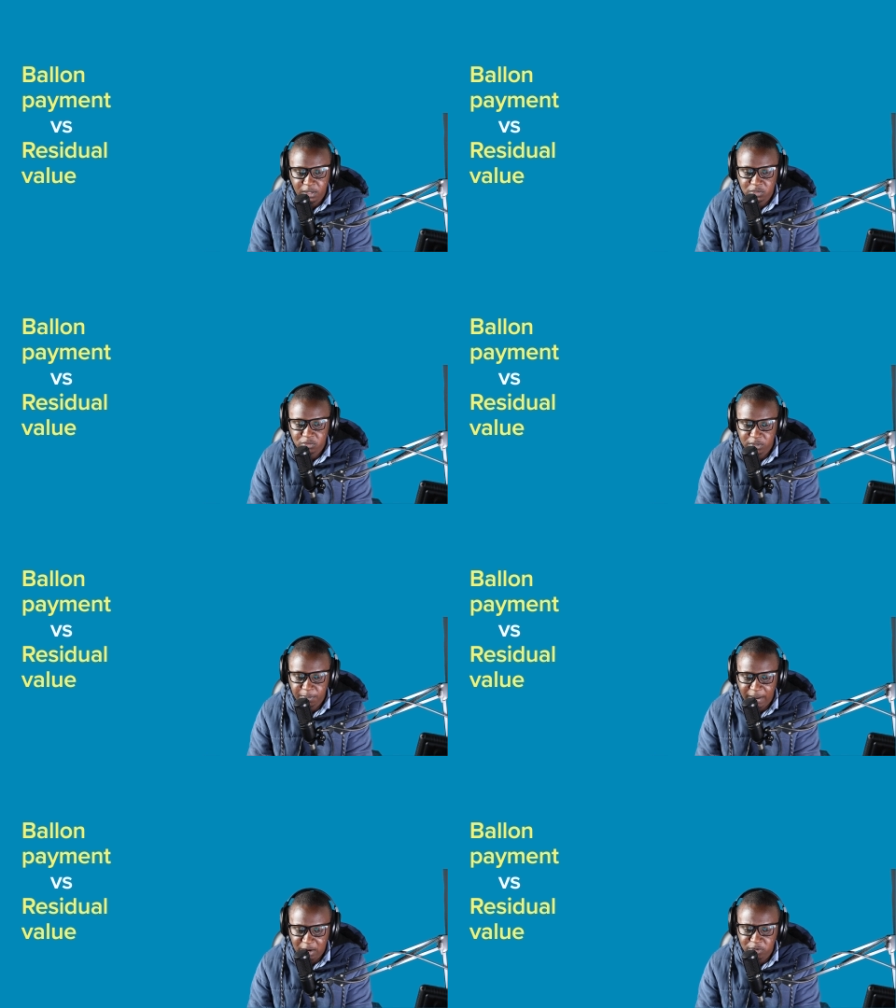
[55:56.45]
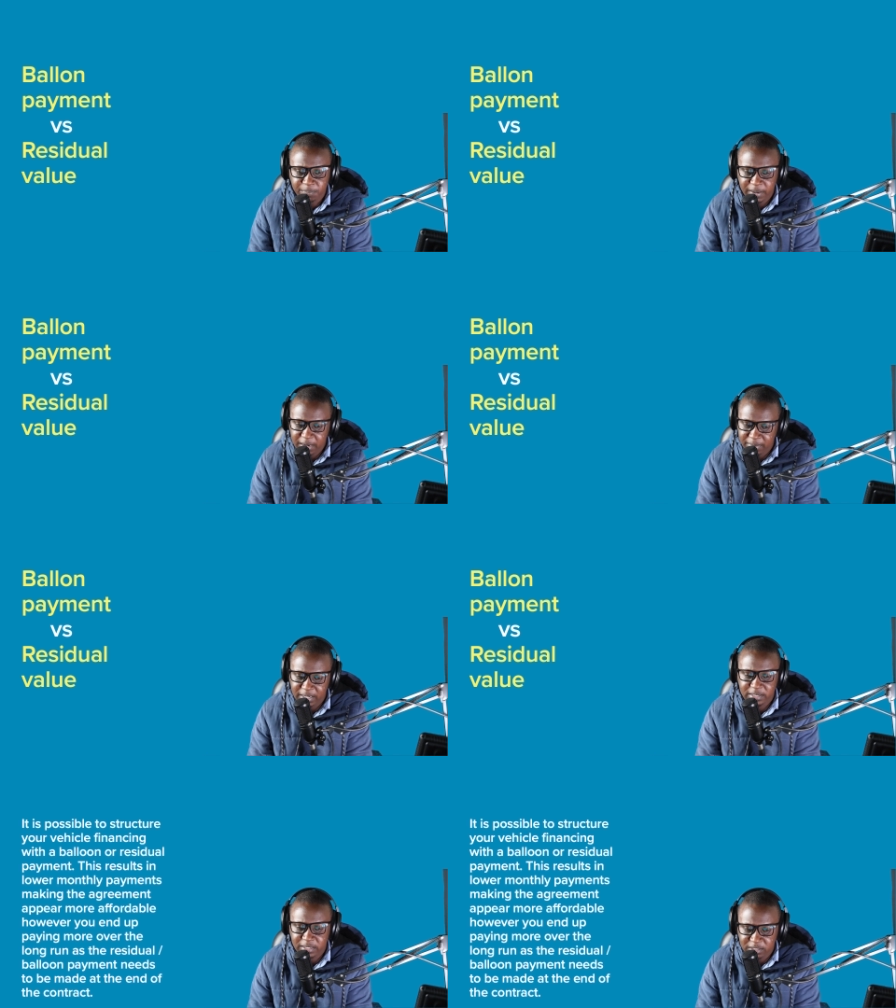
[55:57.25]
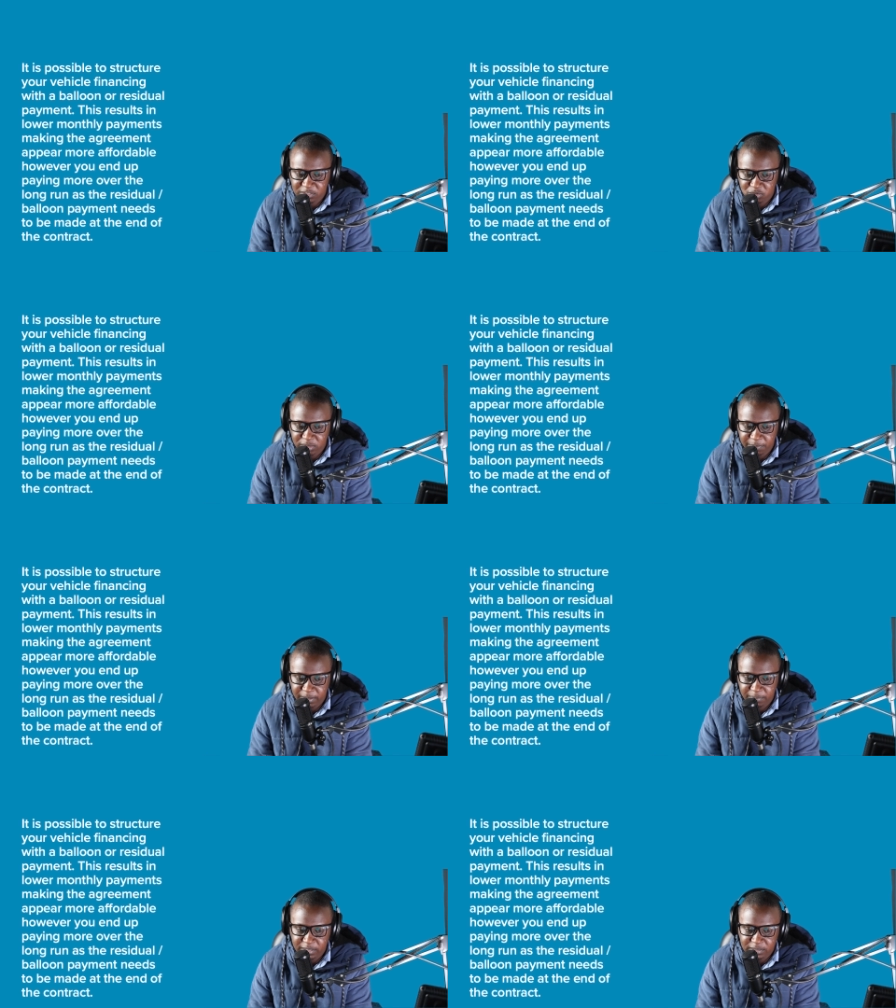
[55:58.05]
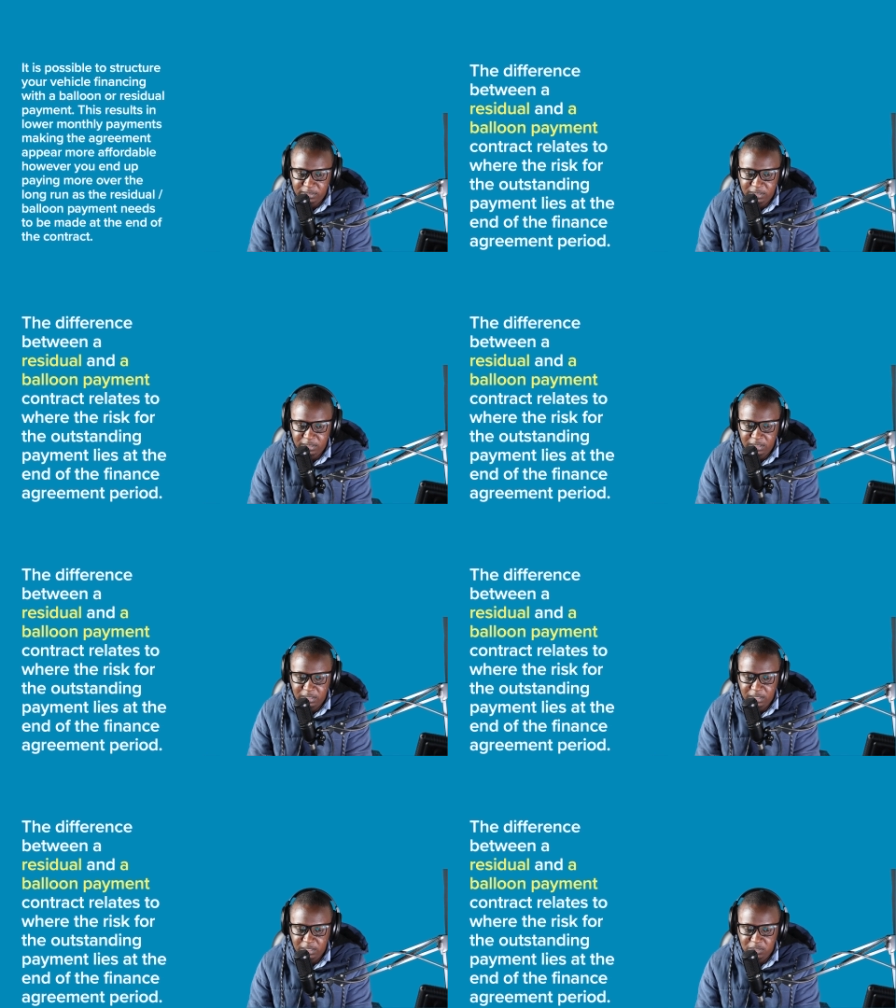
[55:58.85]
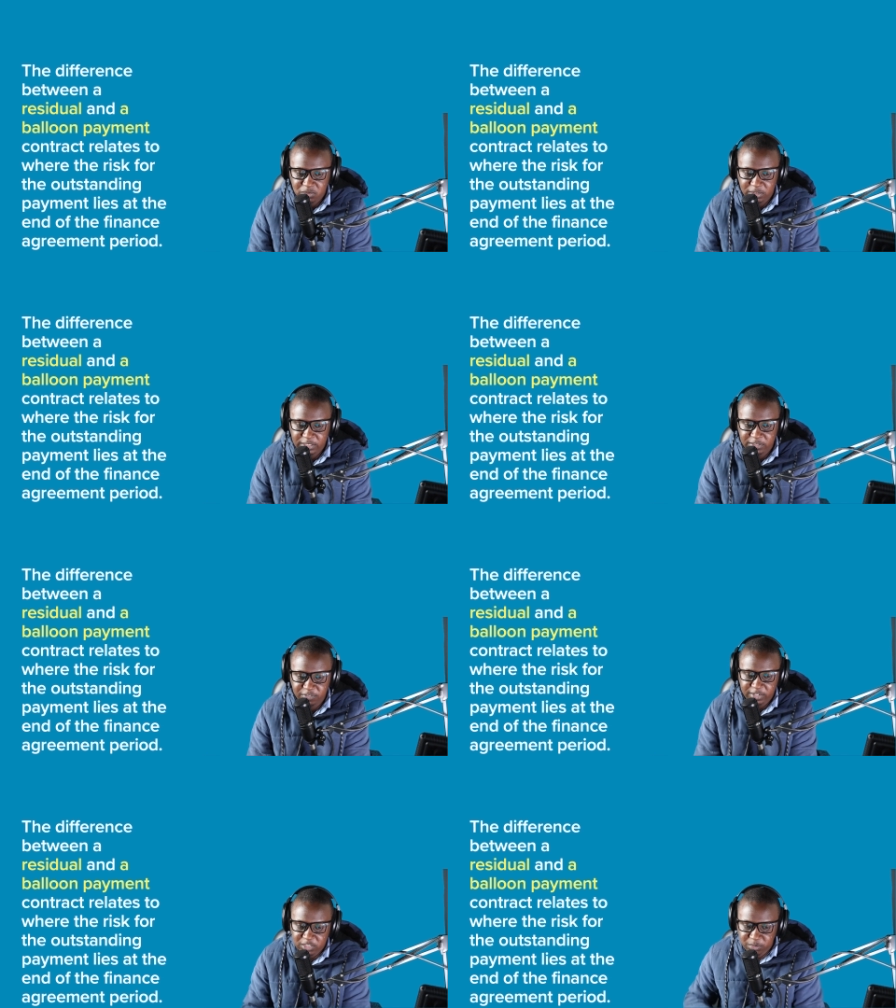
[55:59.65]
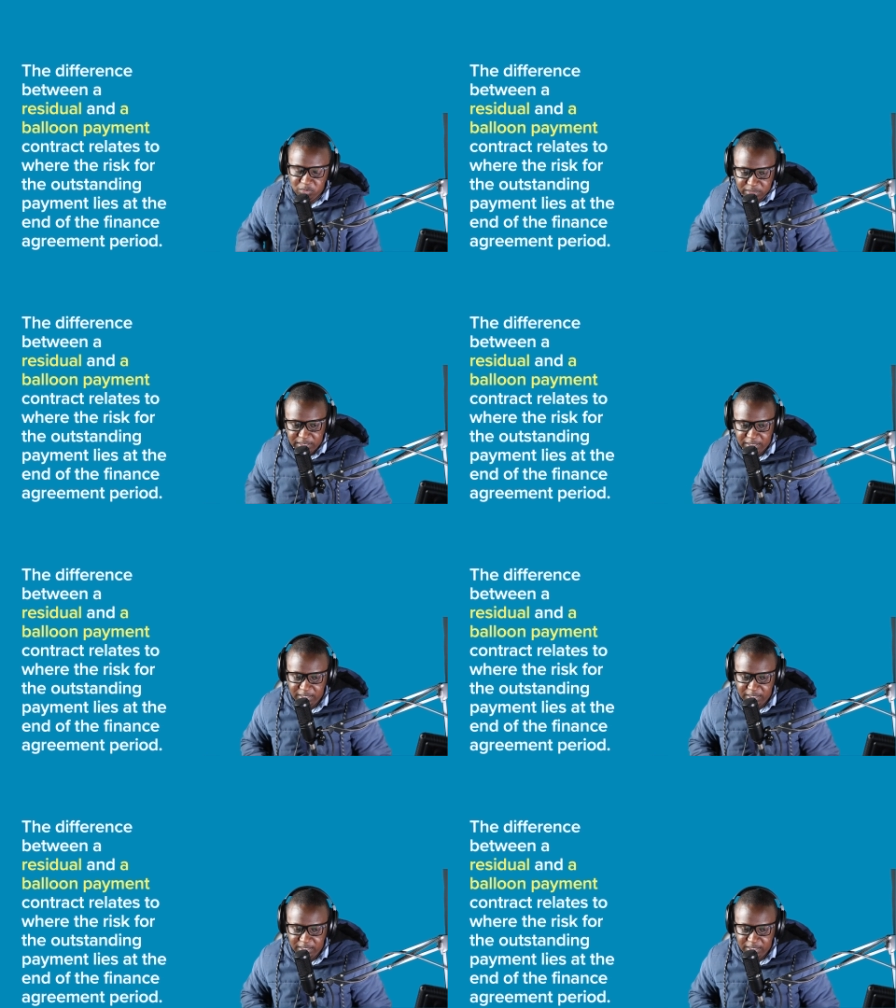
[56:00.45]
So the balloon payment and residual payment. So the difference between